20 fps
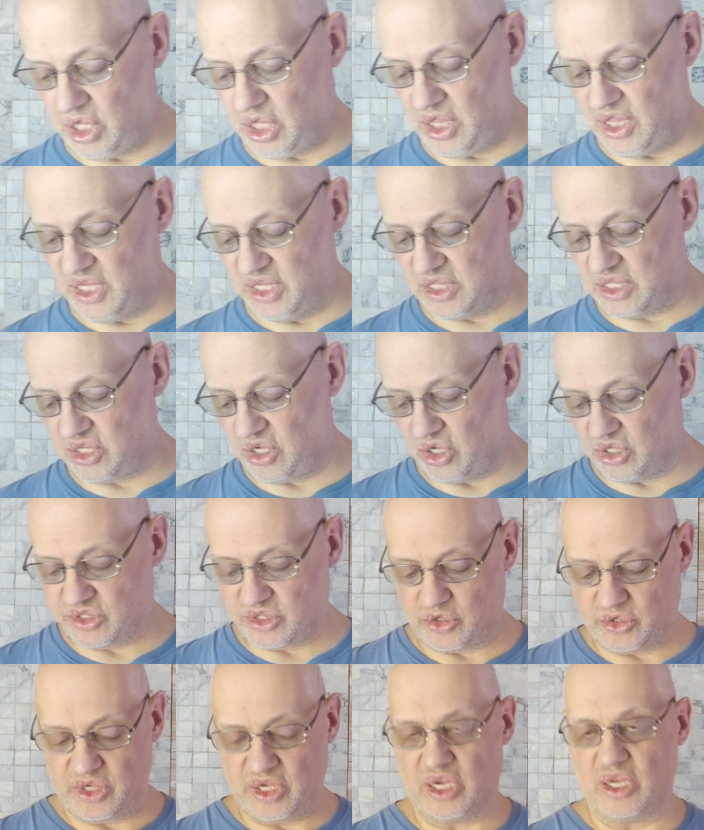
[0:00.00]
this
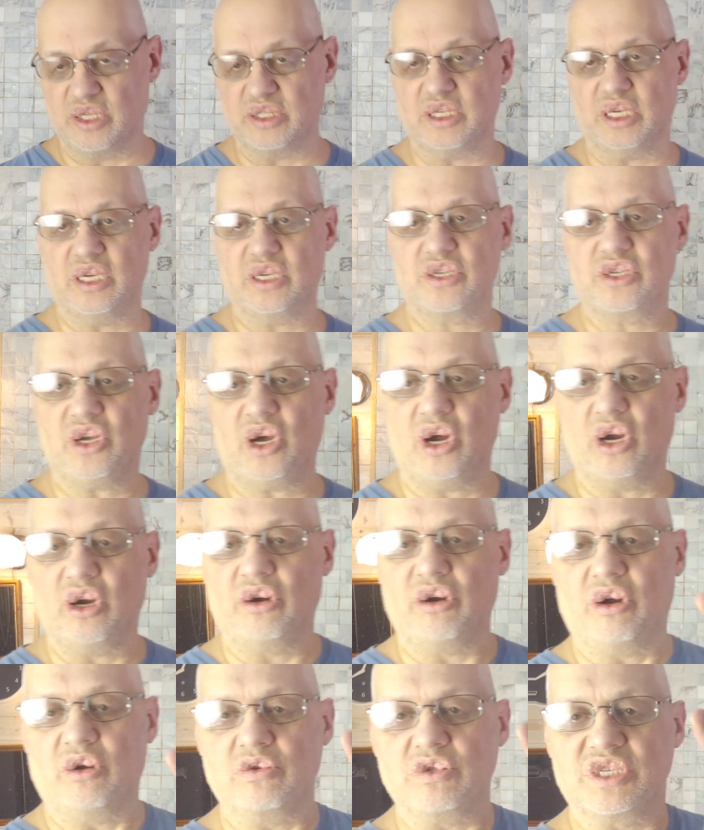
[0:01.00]
also tells us our
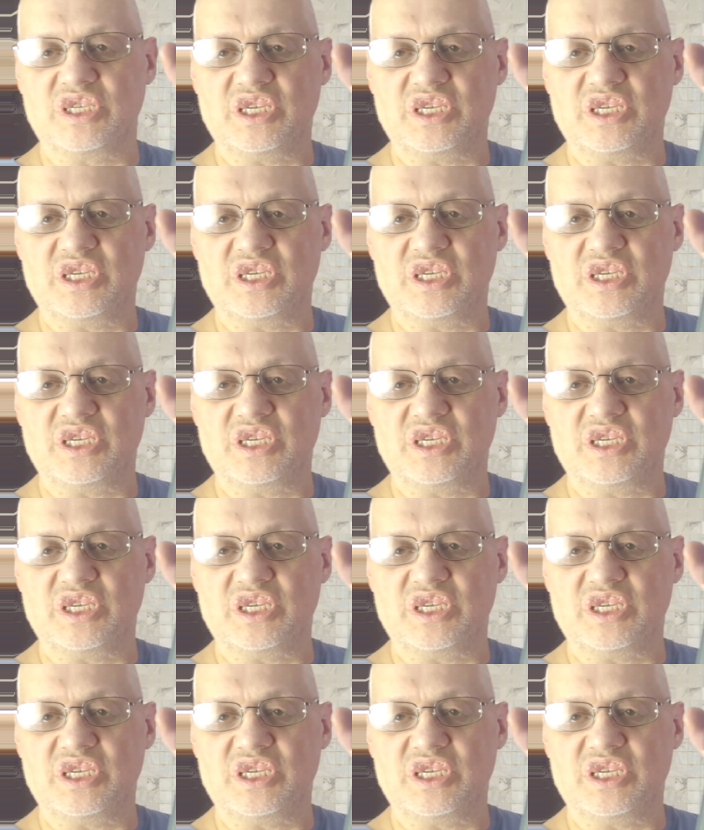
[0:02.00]
growing